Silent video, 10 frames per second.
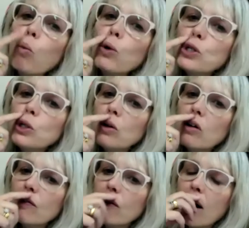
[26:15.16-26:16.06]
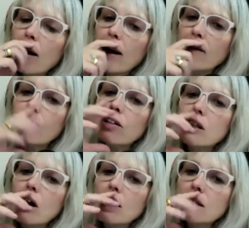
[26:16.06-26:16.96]
would you have
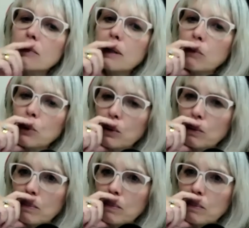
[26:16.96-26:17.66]
emphasized a bit more?